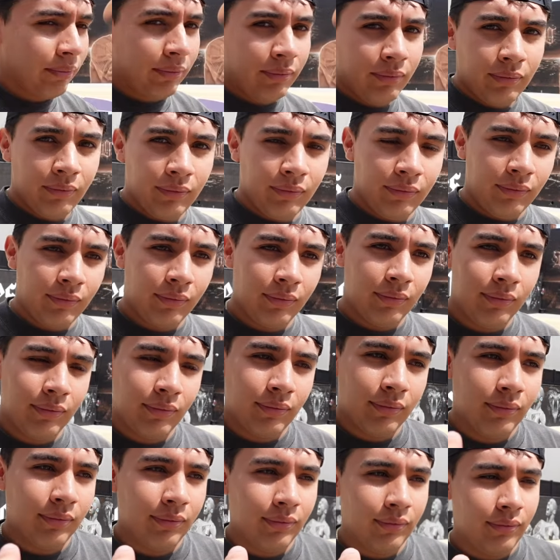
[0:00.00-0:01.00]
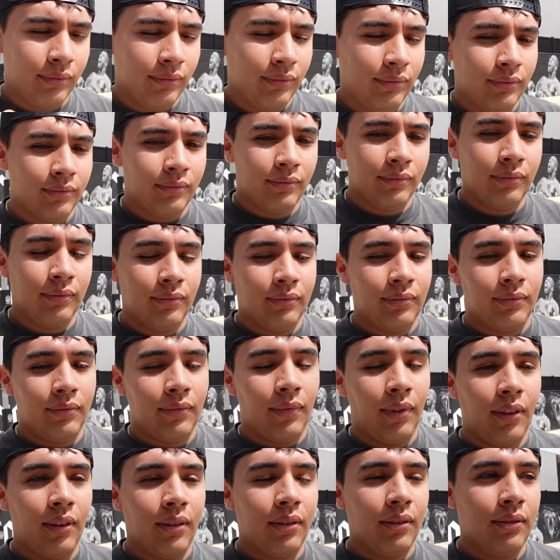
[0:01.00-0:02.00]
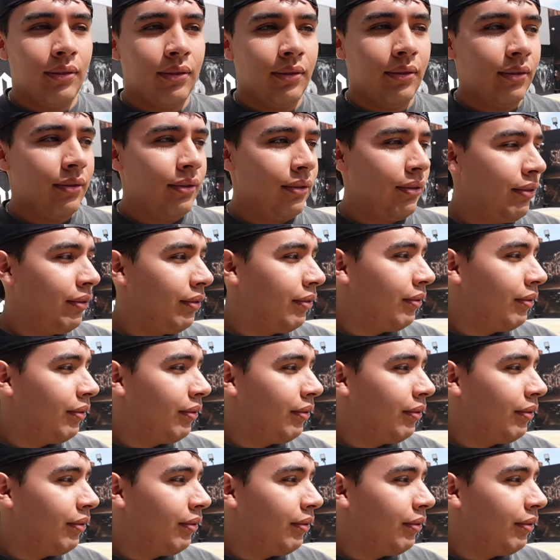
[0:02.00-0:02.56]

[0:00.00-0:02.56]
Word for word: keeping hostage, but I know what you're keeping hostage. The pre-workout that he